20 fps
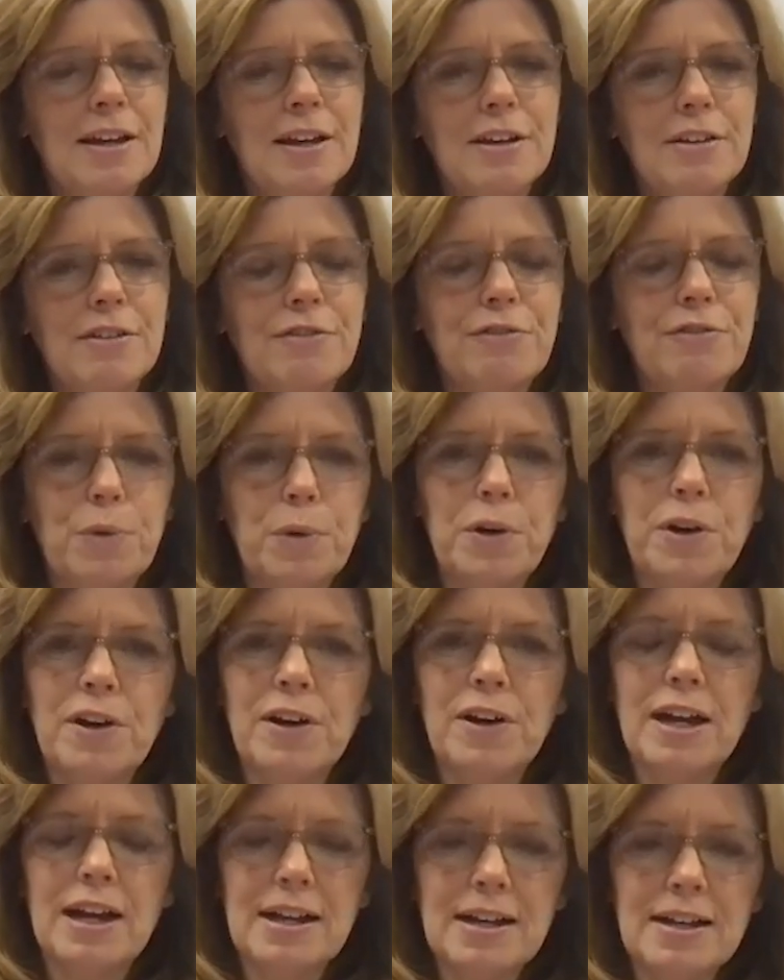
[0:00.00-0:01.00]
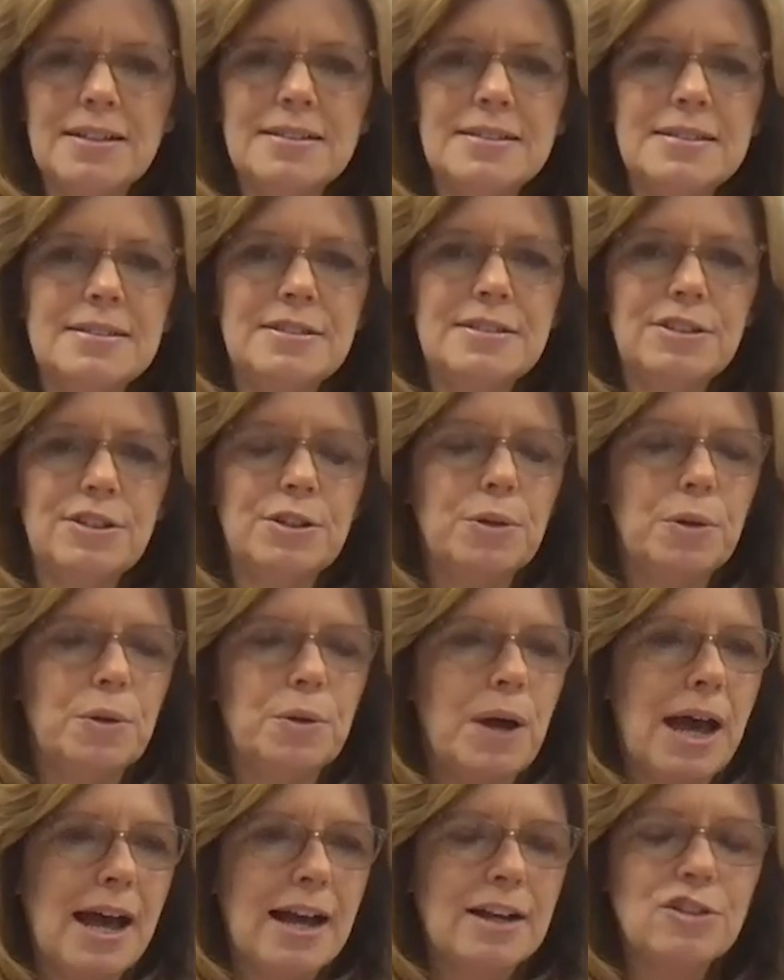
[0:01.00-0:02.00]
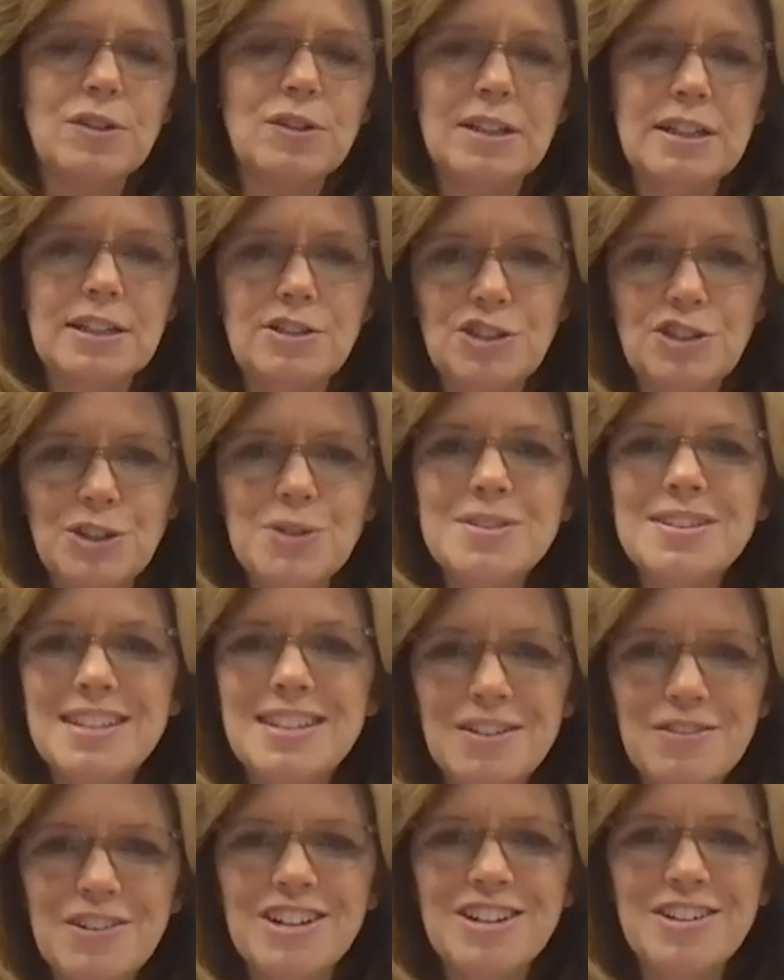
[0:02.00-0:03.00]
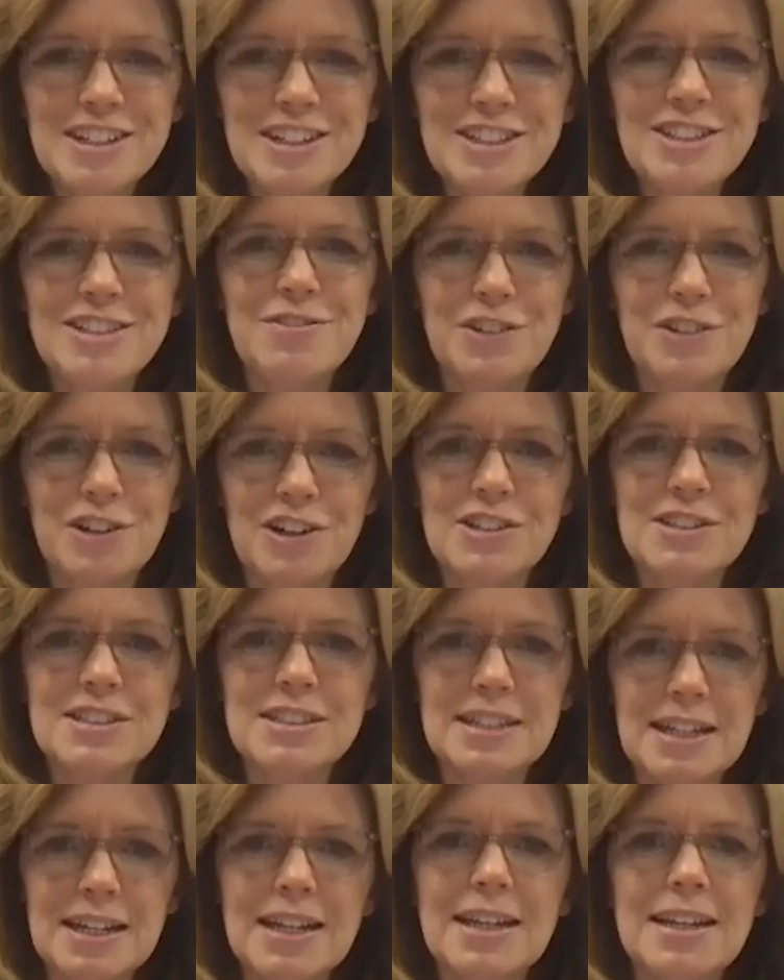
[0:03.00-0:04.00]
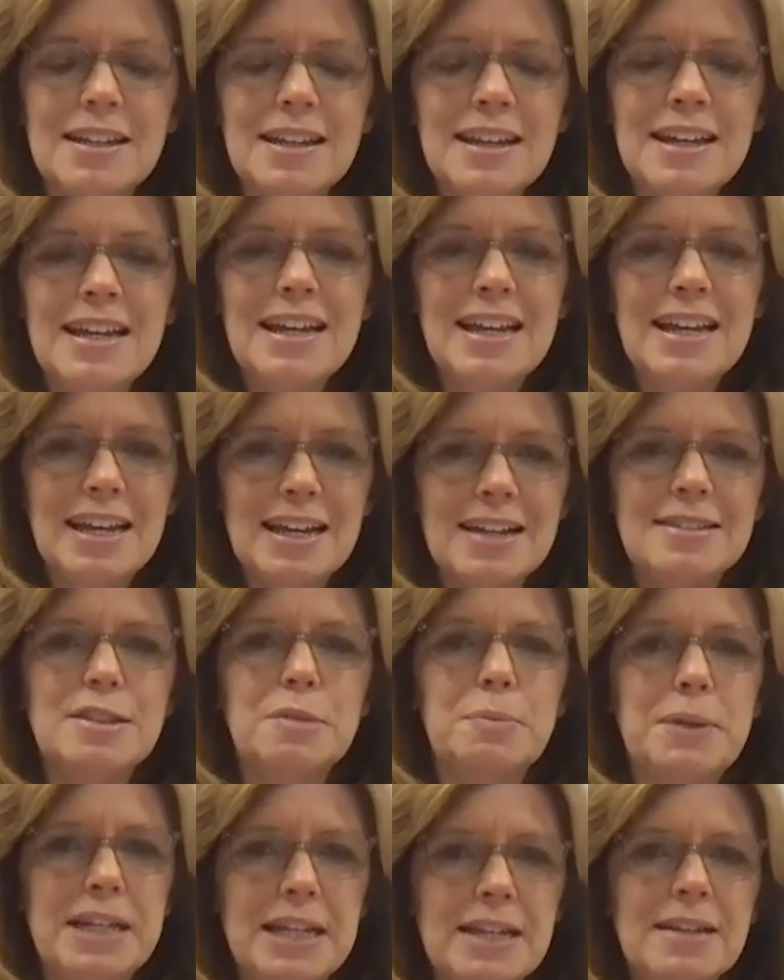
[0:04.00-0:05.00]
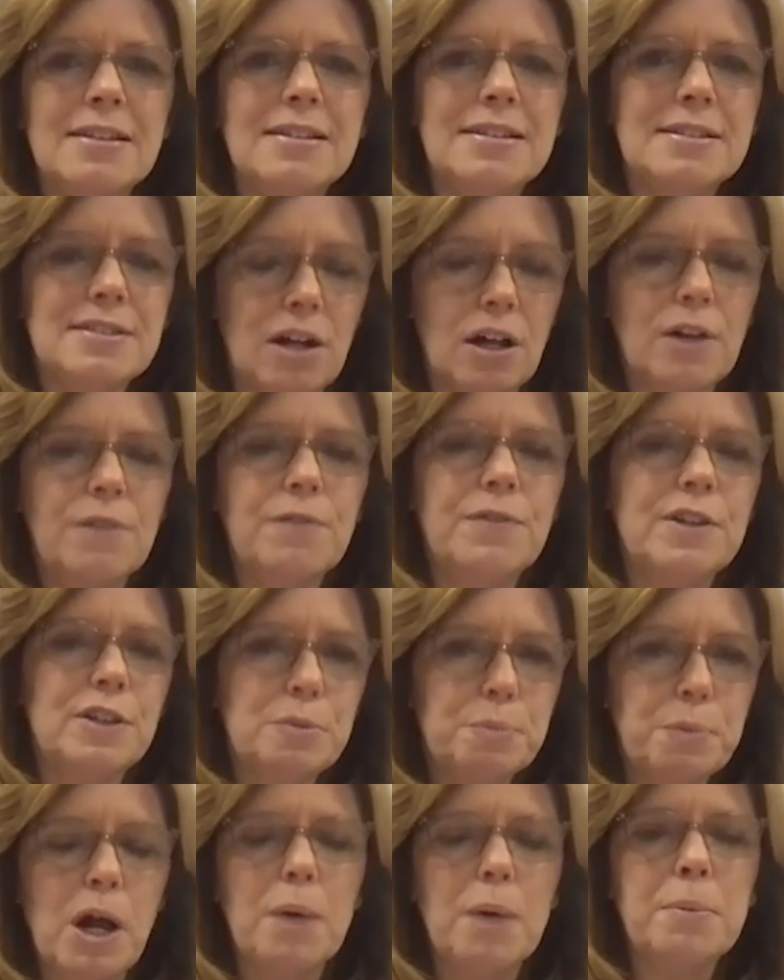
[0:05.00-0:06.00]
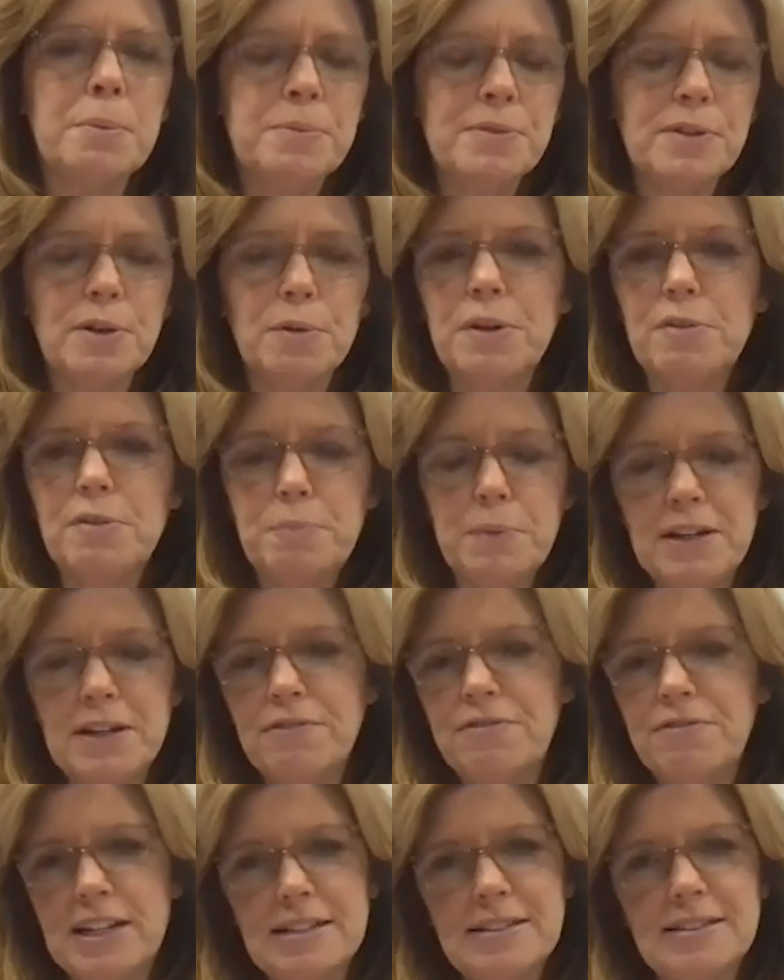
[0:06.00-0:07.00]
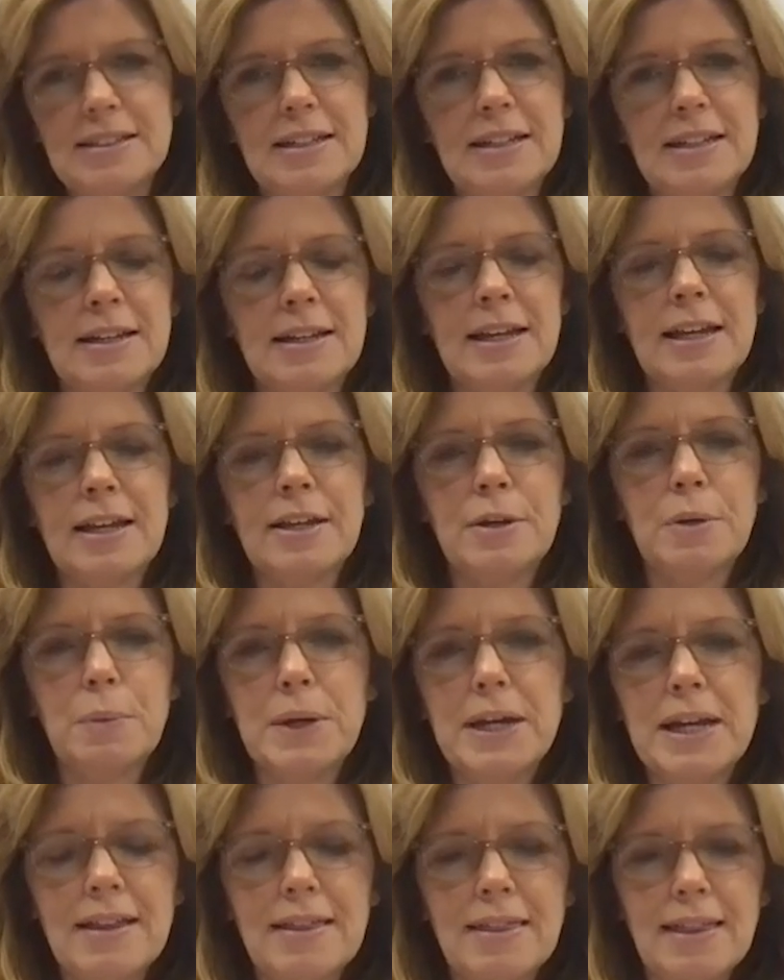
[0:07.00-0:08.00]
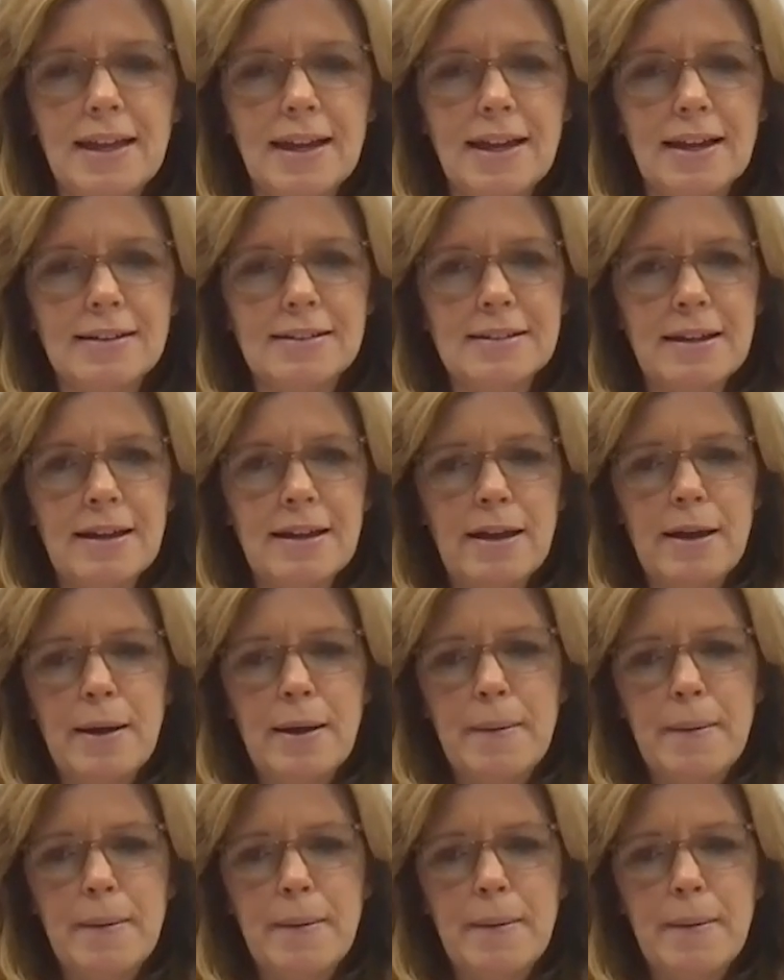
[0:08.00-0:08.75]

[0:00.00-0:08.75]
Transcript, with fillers: uh, for us to actually choose a different direction for our state and to begin to solve these problems that we've been facing in a way that